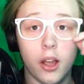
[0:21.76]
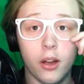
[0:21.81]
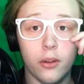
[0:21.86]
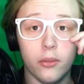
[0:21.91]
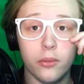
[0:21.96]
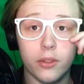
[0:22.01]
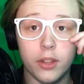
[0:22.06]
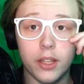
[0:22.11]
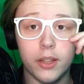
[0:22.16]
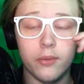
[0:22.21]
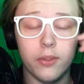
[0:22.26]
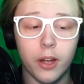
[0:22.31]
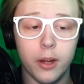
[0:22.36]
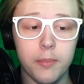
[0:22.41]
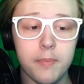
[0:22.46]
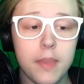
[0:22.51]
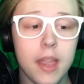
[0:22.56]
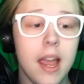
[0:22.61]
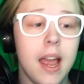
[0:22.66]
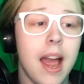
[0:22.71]
of the
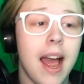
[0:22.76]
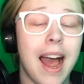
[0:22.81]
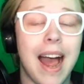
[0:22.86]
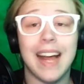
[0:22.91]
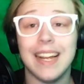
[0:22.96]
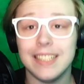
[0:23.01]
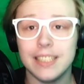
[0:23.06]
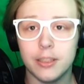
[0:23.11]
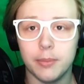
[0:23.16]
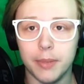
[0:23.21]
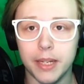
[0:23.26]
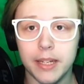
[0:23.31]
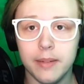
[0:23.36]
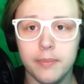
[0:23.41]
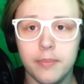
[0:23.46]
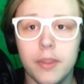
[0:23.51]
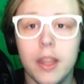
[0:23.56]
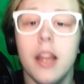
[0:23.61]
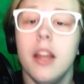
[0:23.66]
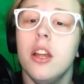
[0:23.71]
film, asked me
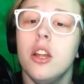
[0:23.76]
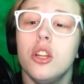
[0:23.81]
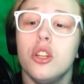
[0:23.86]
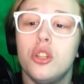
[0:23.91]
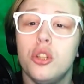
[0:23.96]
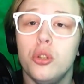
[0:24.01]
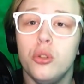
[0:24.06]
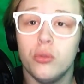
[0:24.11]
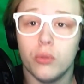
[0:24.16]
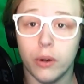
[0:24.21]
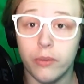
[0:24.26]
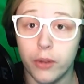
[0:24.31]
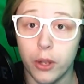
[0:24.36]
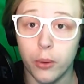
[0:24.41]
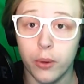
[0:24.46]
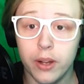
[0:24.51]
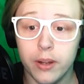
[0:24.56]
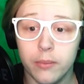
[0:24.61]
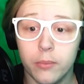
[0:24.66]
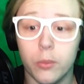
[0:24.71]
to
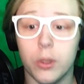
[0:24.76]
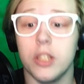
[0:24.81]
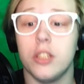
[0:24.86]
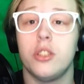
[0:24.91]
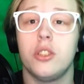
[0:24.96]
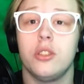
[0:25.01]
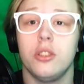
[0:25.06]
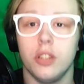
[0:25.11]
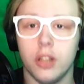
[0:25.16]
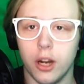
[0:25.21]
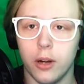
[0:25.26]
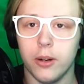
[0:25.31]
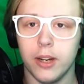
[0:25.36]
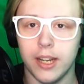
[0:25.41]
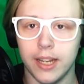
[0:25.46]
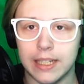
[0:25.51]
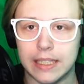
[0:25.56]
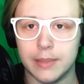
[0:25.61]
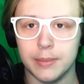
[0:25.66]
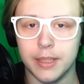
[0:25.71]
review it, which, you know,
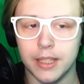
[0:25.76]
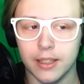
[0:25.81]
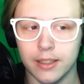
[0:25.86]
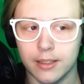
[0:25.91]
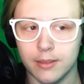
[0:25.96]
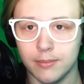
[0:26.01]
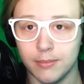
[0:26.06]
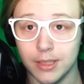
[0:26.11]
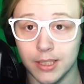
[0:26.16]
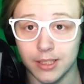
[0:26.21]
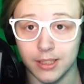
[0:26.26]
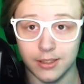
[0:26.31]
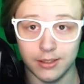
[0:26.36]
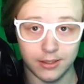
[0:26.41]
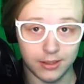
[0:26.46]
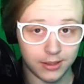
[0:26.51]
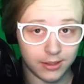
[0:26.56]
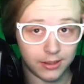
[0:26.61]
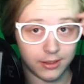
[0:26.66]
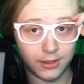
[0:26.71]
he asked me like a million
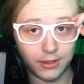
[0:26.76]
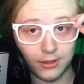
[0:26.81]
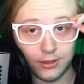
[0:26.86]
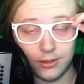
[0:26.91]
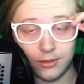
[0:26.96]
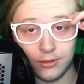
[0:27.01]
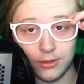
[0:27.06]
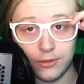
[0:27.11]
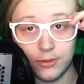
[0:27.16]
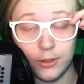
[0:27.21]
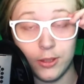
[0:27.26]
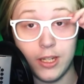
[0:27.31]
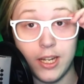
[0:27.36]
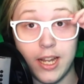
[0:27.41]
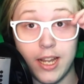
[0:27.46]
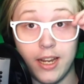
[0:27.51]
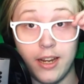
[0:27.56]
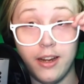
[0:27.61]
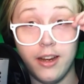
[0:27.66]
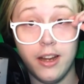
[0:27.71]
years ago to review it,
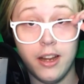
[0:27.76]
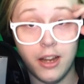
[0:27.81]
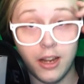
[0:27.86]
and